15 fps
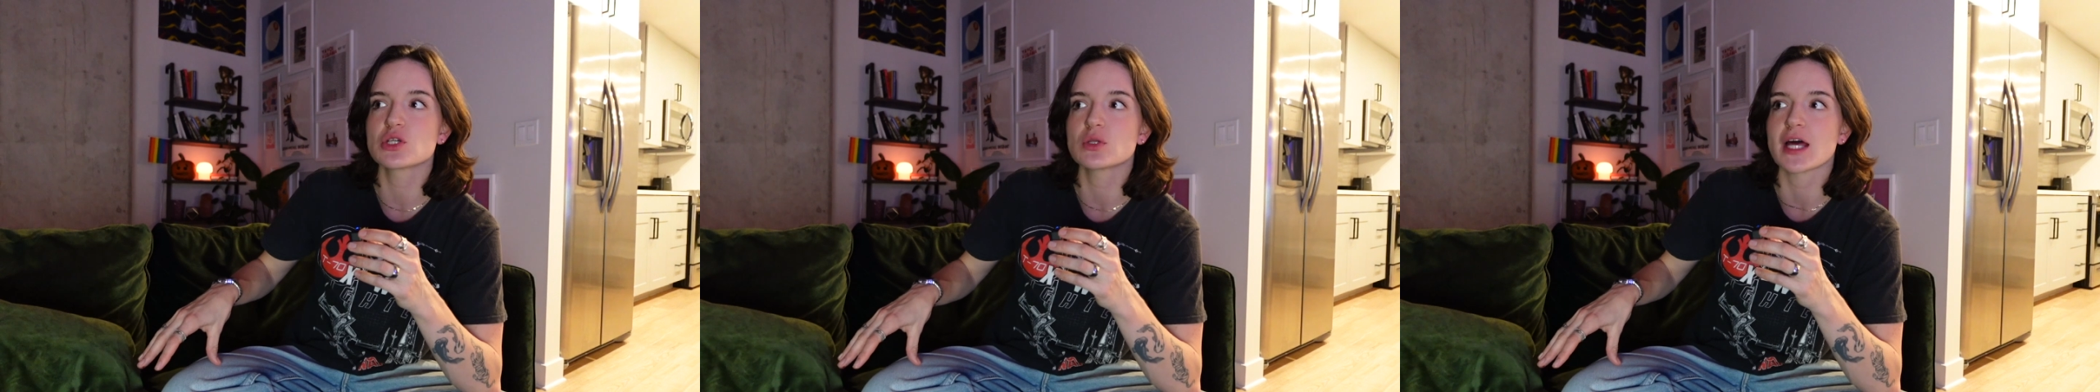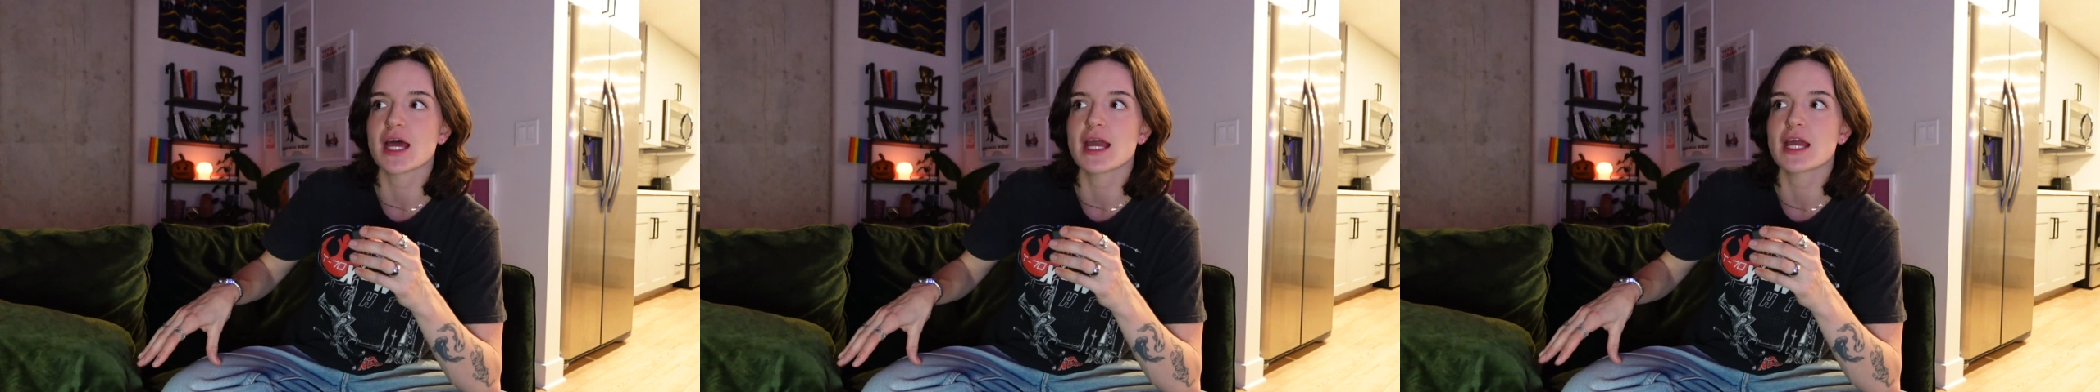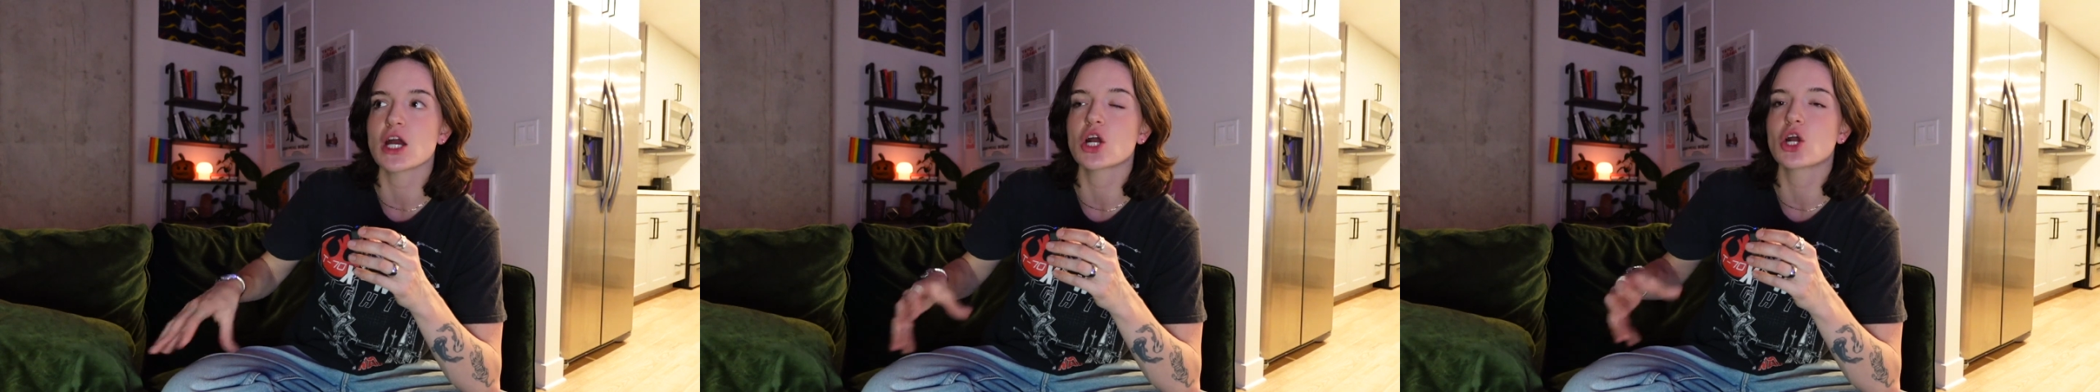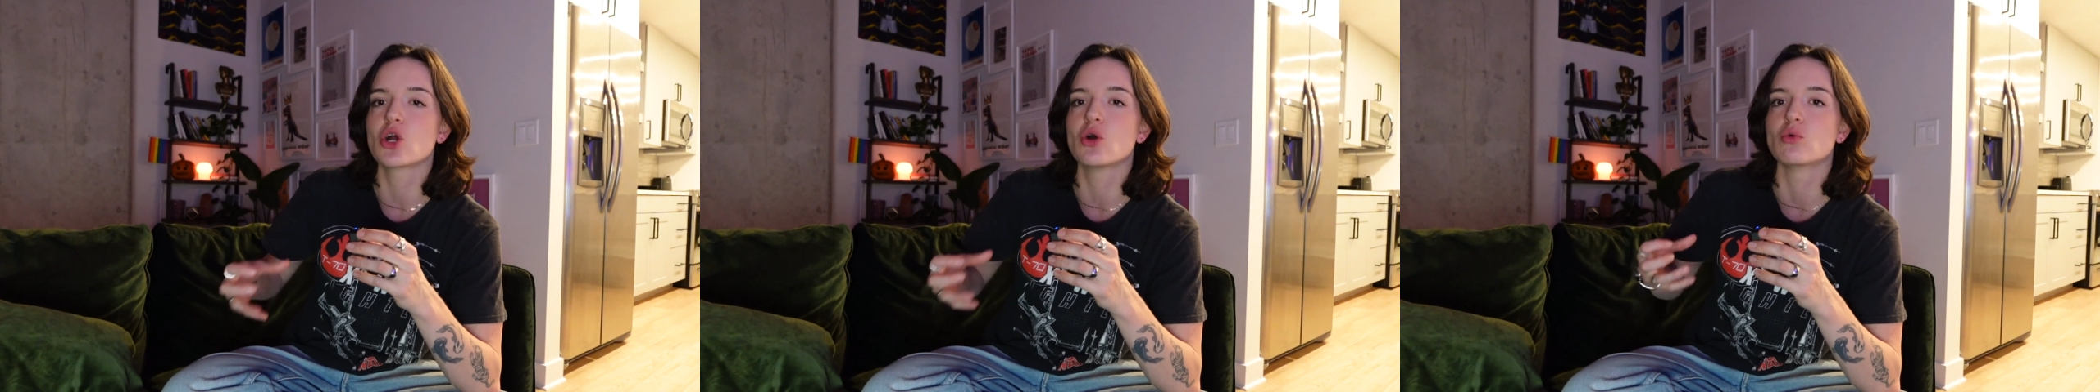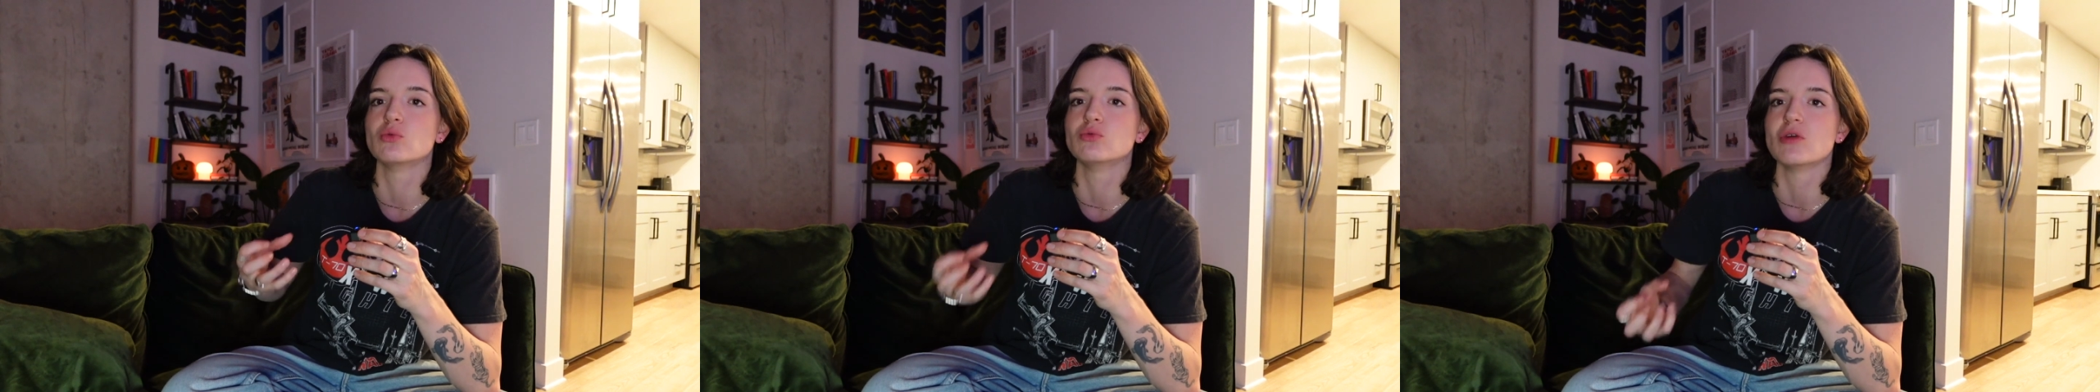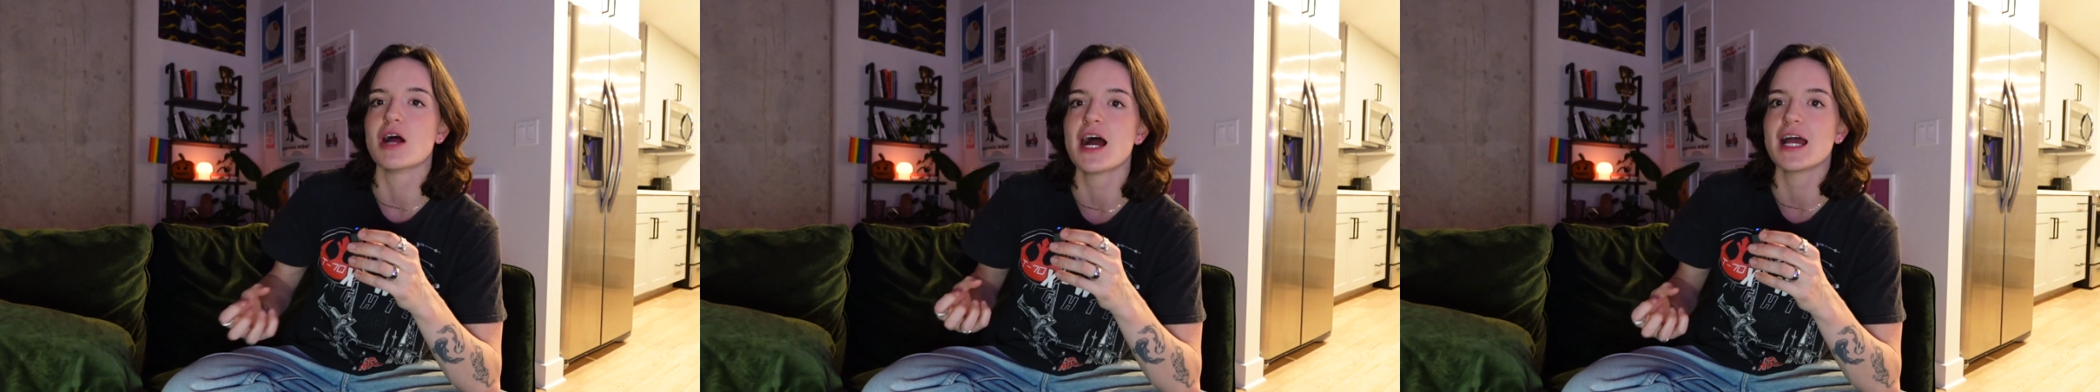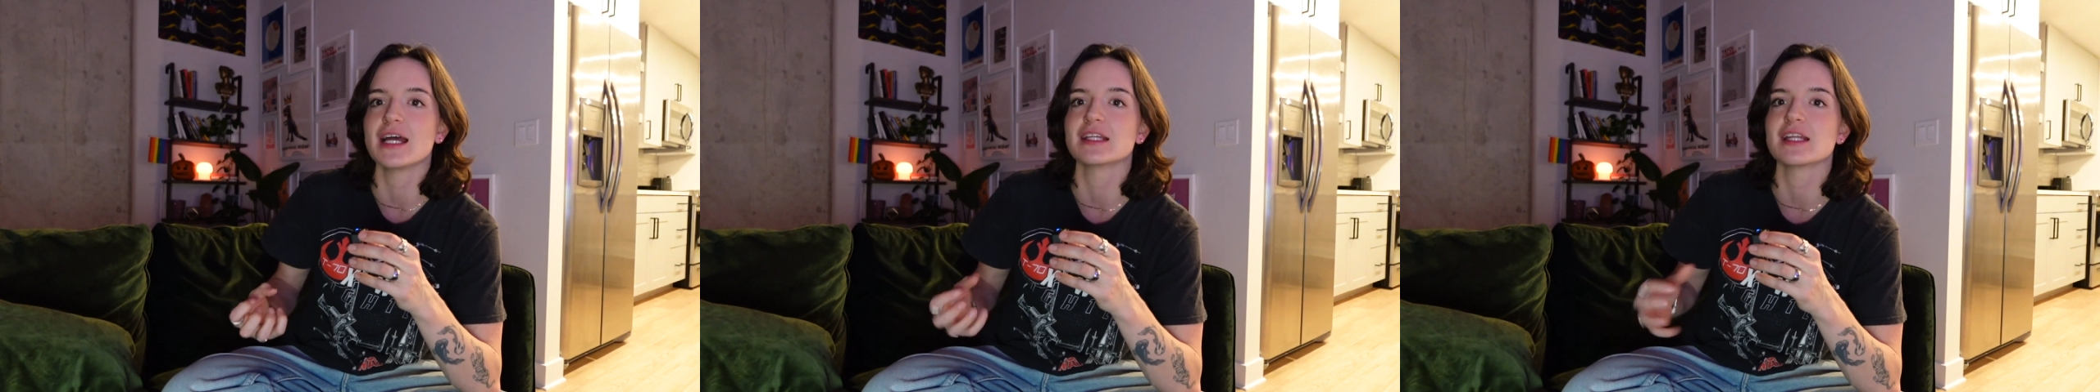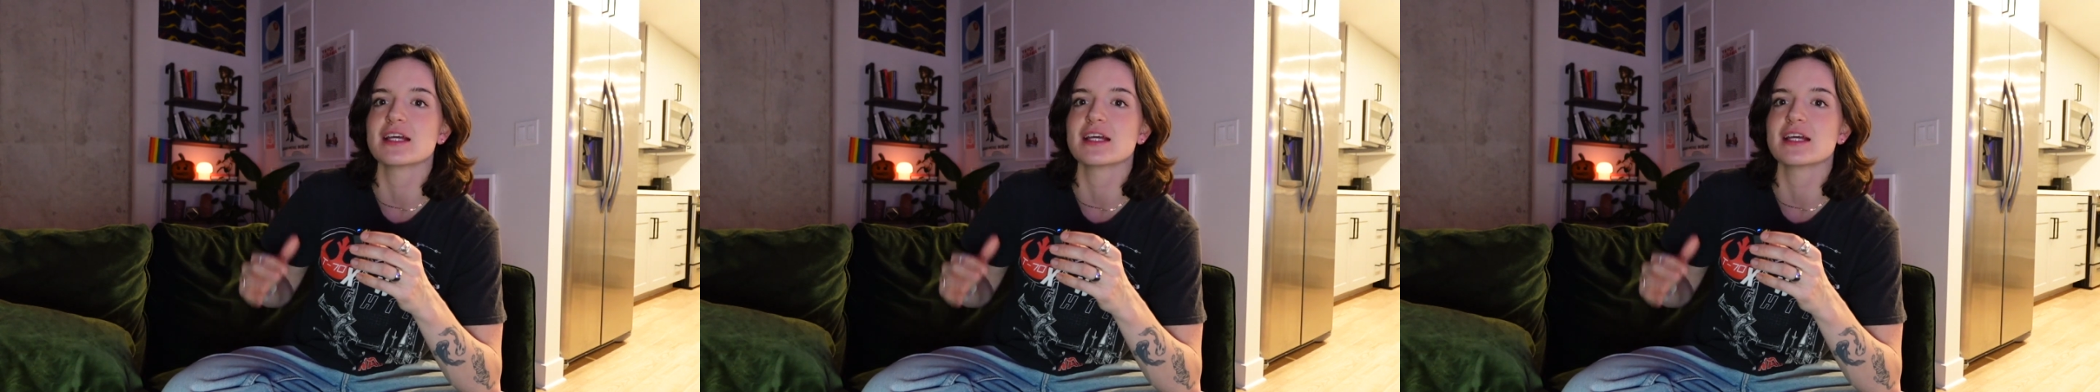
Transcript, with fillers: to like grind.